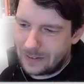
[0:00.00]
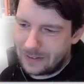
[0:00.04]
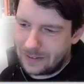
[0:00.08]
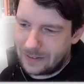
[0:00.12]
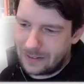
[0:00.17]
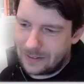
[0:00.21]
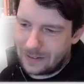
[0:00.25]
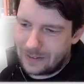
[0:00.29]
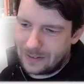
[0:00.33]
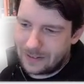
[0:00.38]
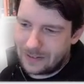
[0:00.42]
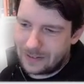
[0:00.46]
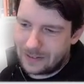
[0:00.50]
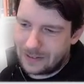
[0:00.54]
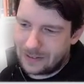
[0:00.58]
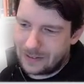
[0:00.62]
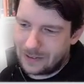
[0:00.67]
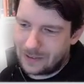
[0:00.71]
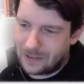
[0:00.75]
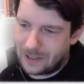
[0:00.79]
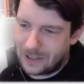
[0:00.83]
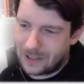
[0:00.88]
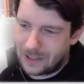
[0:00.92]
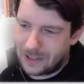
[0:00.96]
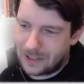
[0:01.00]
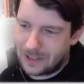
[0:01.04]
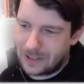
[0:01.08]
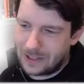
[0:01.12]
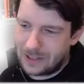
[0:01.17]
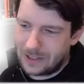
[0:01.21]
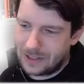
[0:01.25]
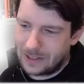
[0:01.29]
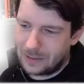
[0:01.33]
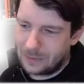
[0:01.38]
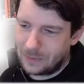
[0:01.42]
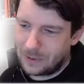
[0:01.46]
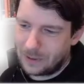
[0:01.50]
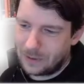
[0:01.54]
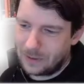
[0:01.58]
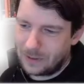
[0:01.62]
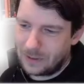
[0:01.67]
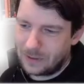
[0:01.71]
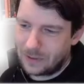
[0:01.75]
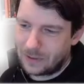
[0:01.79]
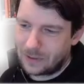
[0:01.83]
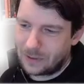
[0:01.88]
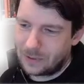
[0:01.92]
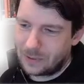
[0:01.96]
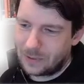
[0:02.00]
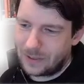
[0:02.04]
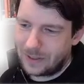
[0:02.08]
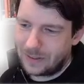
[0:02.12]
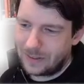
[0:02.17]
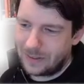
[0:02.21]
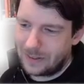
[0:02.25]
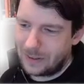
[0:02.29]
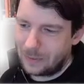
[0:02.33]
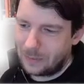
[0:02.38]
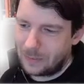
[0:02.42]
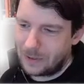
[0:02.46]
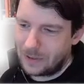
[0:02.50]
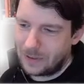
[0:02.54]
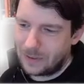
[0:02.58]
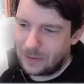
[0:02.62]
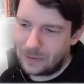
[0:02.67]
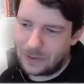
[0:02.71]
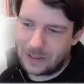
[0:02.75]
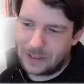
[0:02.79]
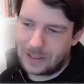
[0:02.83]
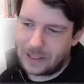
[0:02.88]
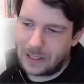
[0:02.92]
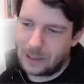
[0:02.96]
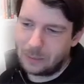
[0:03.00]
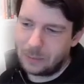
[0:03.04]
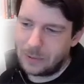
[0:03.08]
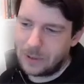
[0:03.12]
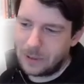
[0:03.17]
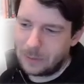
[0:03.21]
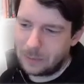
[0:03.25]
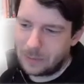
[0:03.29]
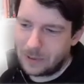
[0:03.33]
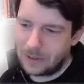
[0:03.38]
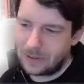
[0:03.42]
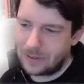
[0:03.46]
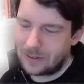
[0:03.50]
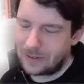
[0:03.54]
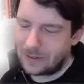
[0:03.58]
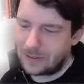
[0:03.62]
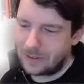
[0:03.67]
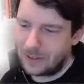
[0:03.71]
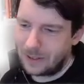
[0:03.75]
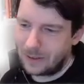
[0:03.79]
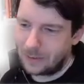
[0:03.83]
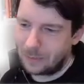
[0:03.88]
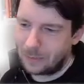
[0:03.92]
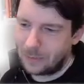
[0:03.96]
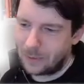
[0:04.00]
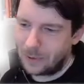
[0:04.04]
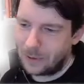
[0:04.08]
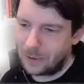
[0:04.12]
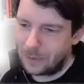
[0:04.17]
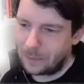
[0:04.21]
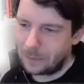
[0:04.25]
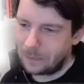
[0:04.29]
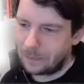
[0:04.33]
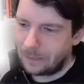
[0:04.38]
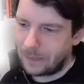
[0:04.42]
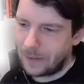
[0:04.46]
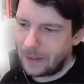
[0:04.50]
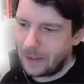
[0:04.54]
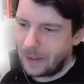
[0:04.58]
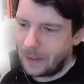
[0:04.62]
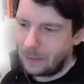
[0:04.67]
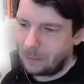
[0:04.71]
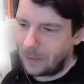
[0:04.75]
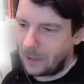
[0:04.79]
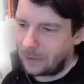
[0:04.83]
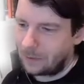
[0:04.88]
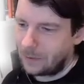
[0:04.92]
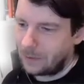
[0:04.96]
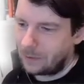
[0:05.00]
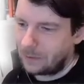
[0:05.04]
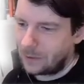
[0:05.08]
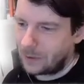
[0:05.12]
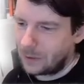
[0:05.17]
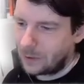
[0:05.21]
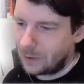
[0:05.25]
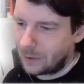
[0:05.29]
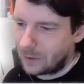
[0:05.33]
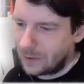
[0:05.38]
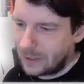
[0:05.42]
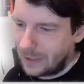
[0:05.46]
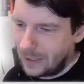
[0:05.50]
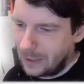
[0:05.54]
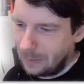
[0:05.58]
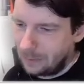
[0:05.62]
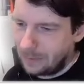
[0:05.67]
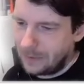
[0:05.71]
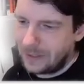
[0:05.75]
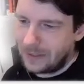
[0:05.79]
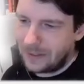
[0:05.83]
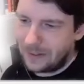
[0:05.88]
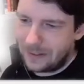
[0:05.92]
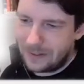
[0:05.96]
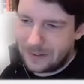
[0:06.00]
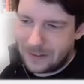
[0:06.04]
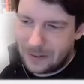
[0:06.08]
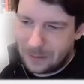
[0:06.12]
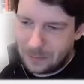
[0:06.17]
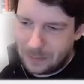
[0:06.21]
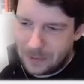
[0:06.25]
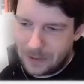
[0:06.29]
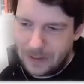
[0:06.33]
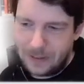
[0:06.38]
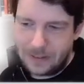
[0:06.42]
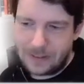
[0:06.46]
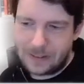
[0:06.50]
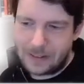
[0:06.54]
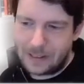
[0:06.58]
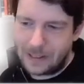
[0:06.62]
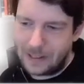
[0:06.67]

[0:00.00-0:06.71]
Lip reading: this connection here between those two STPs with an IP-based transport. But we want to keep the STPs